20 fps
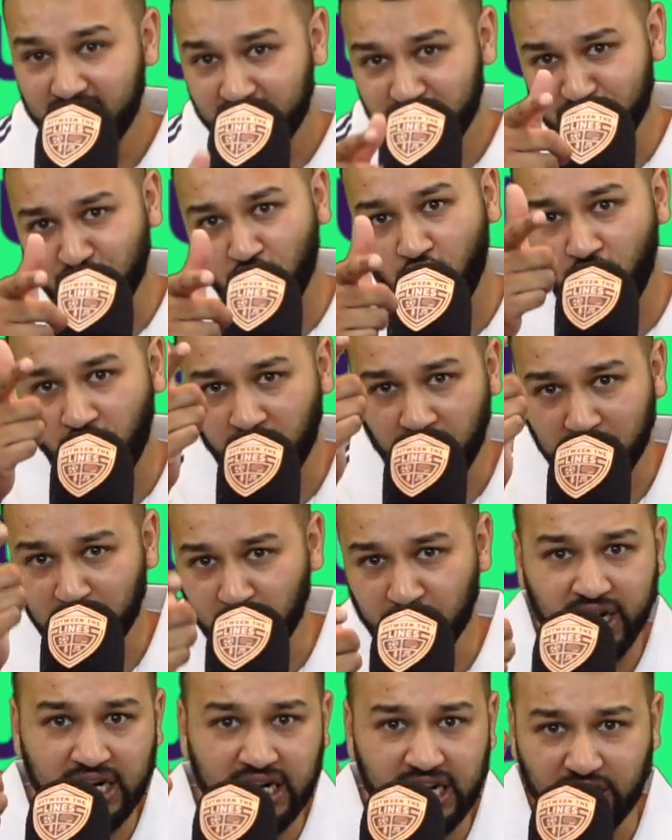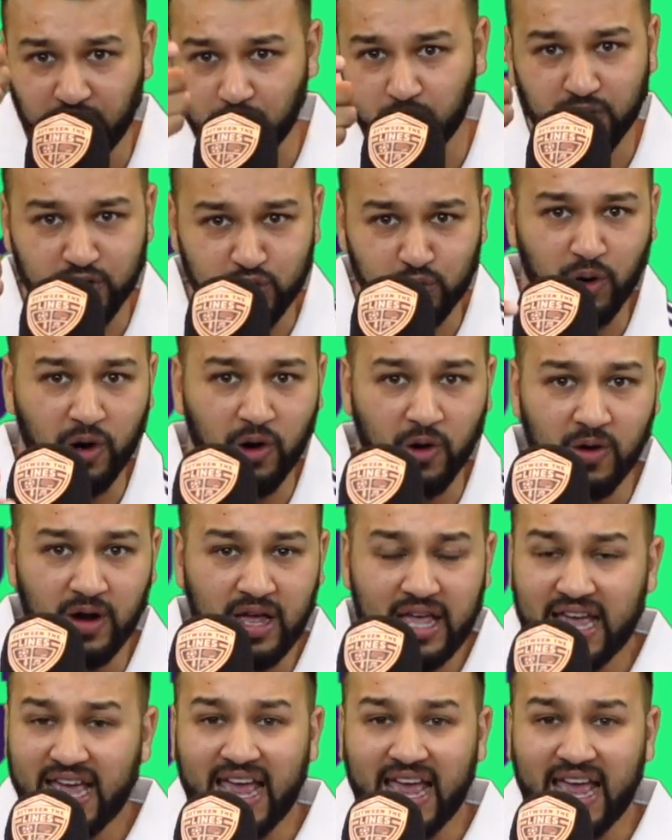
Shahan, I'm looking at you as well.